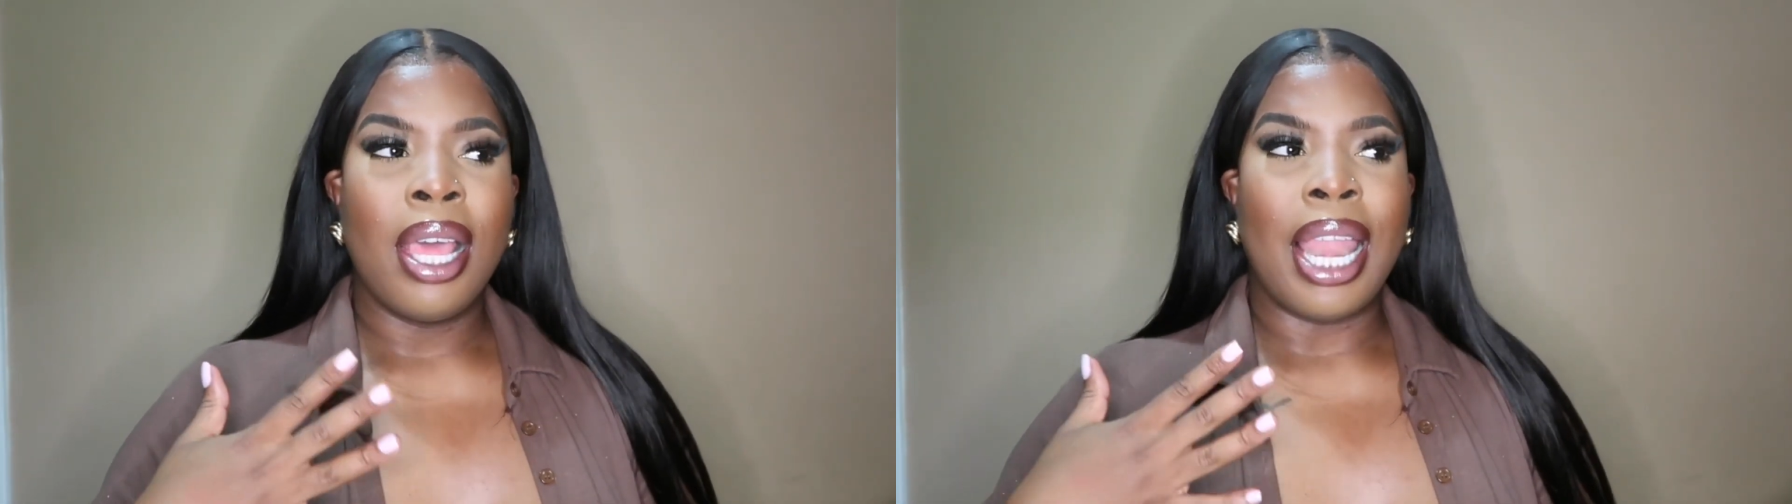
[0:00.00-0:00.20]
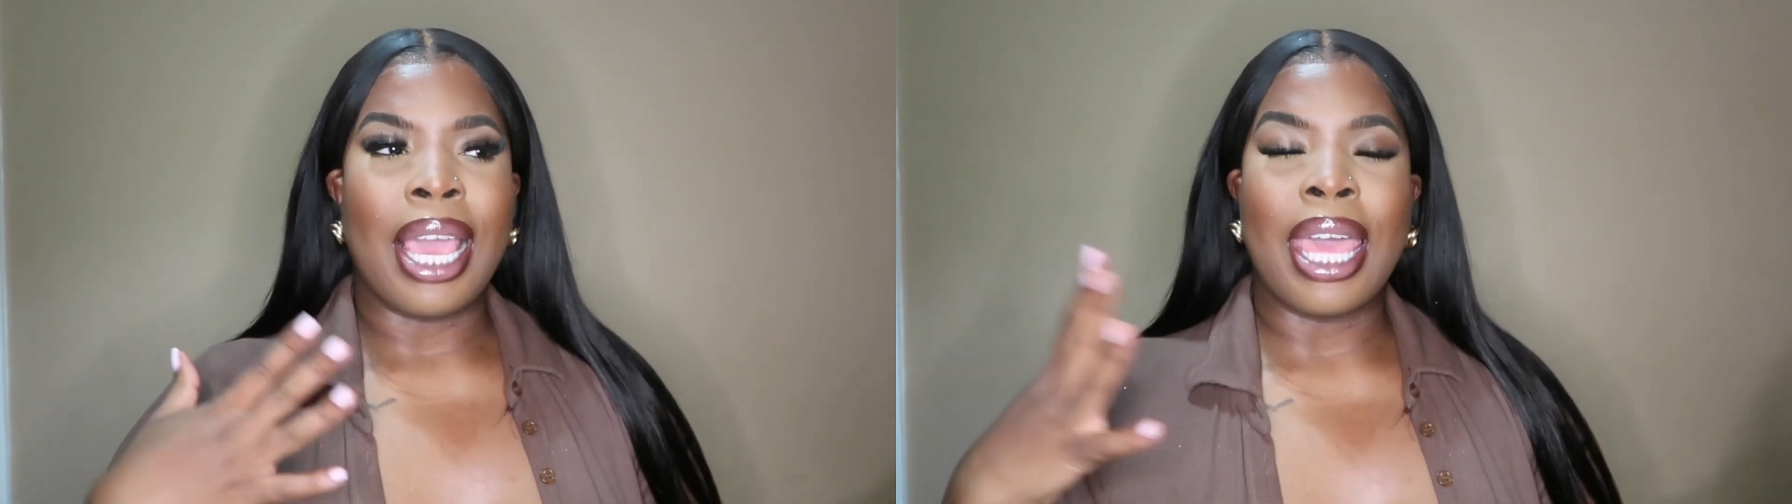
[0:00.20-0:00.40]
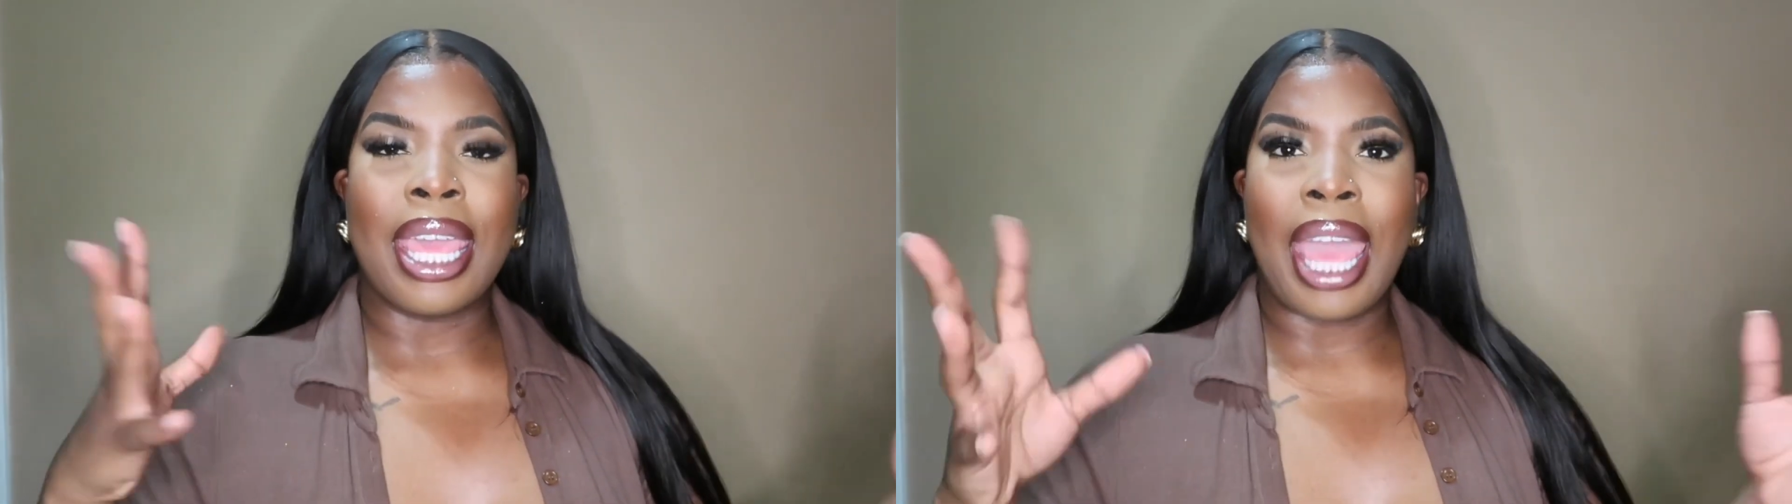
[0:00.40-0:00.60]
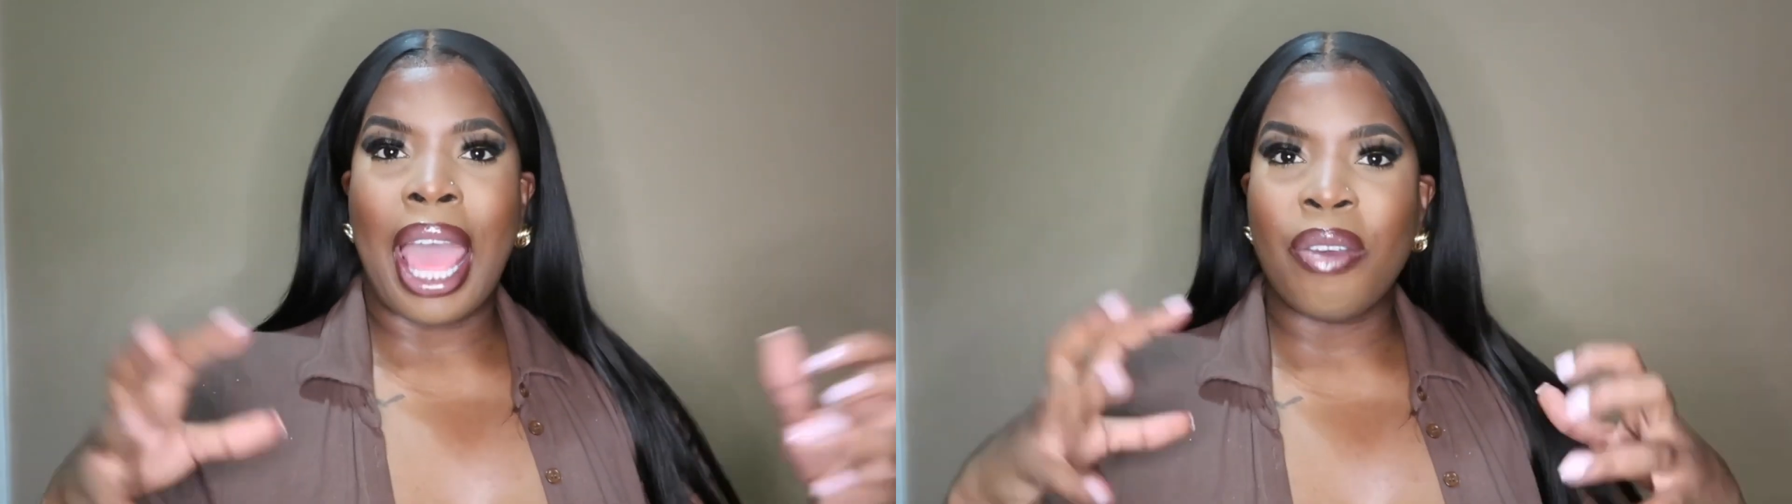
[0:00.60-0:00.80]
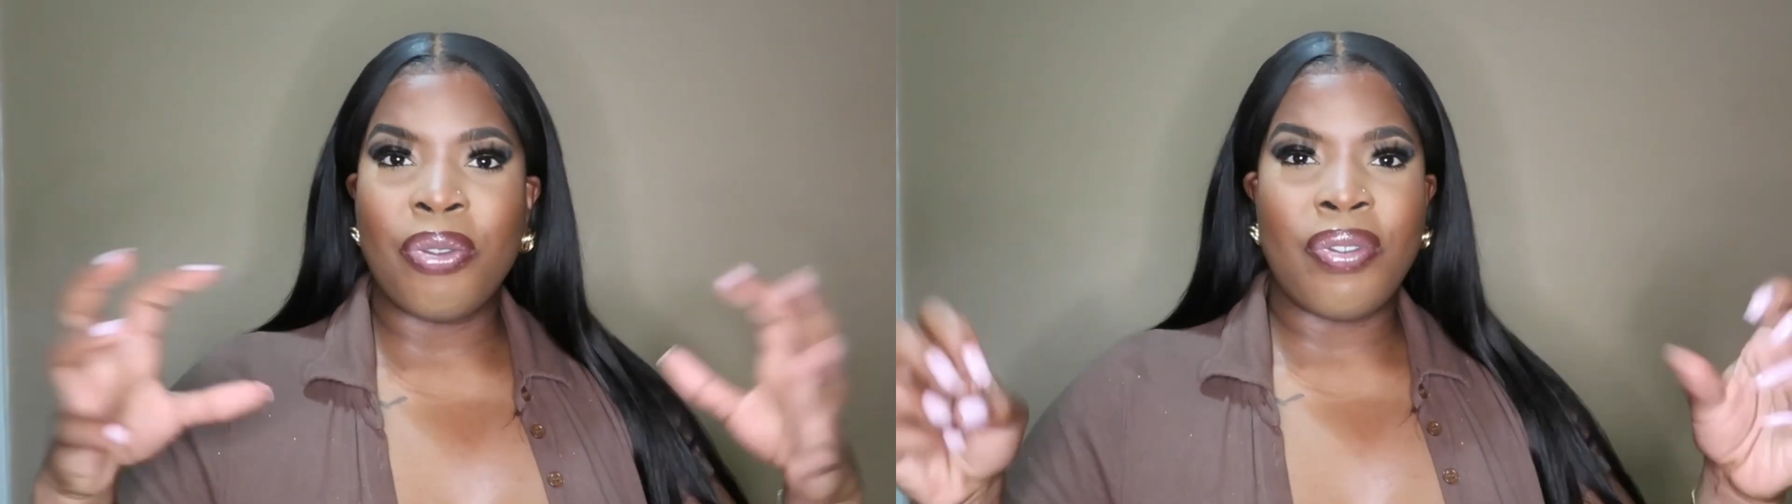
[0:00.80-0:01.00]
like a
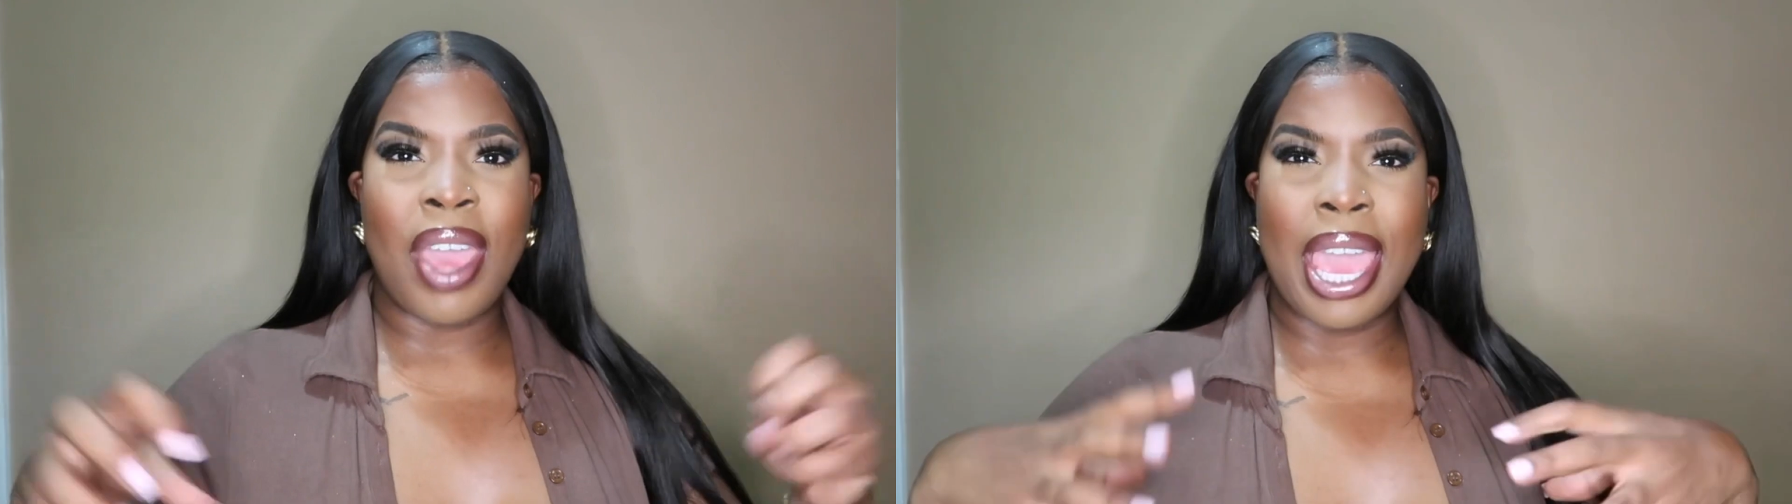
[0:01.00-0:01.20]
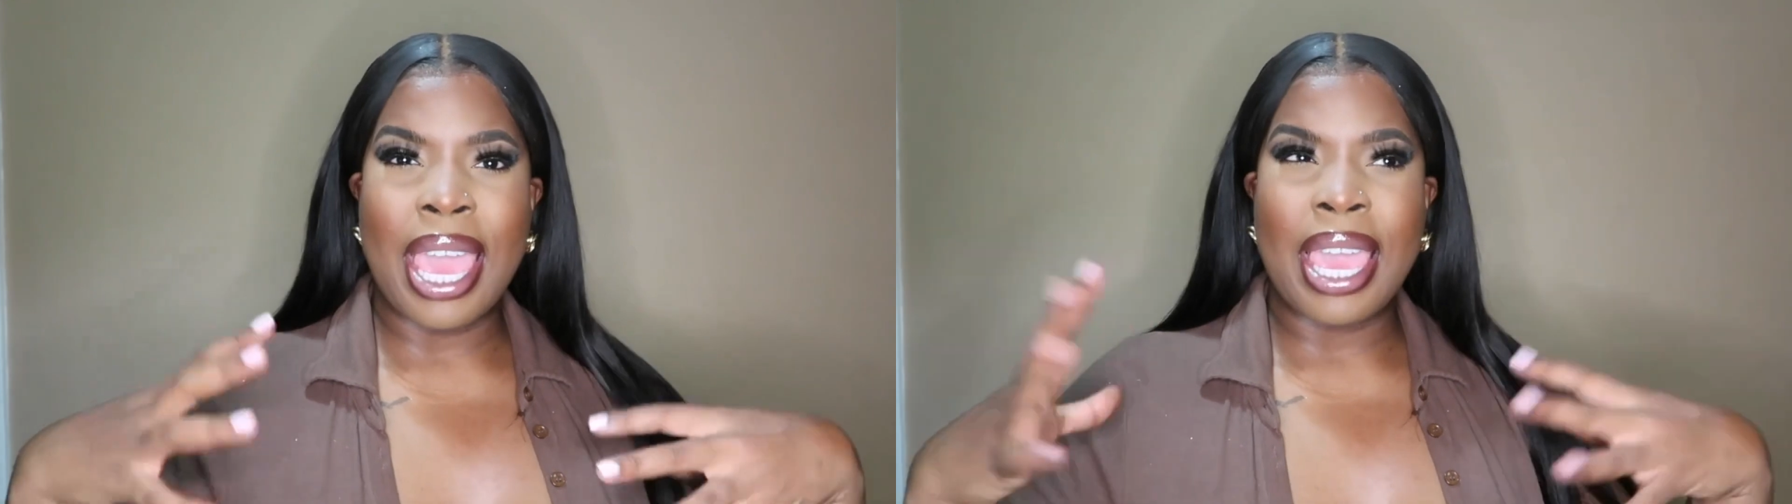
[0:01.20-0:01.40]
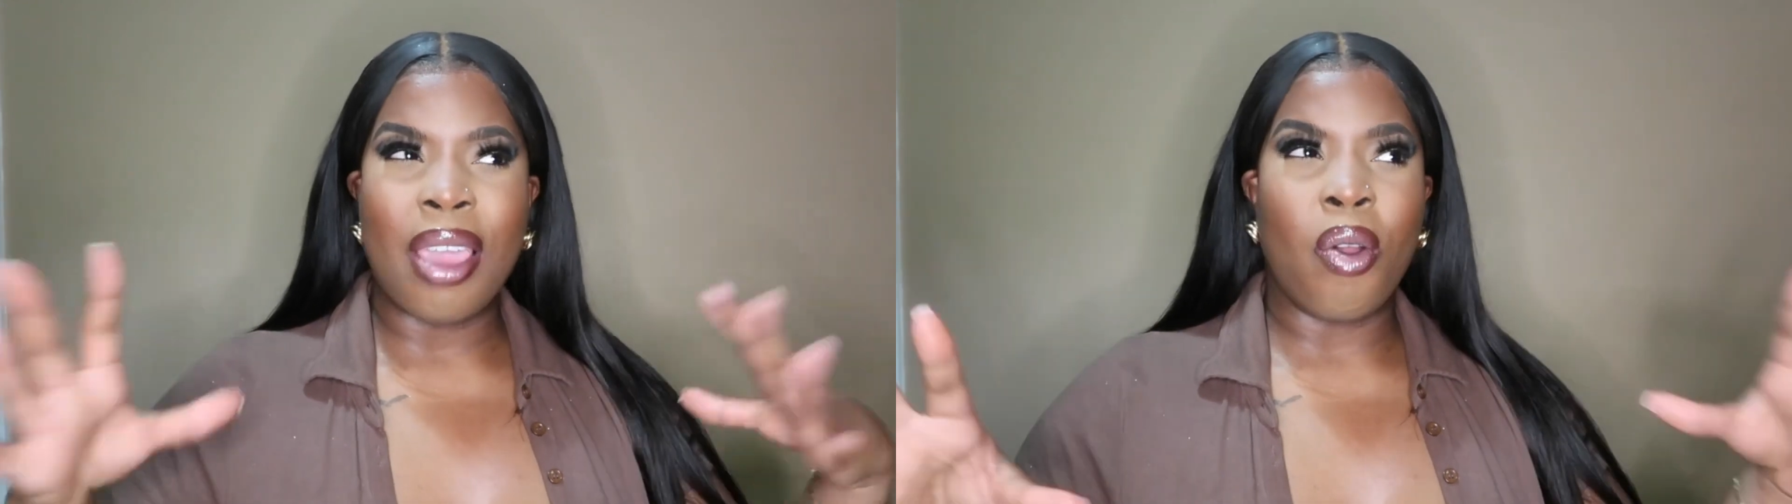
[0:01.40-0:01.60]
cafe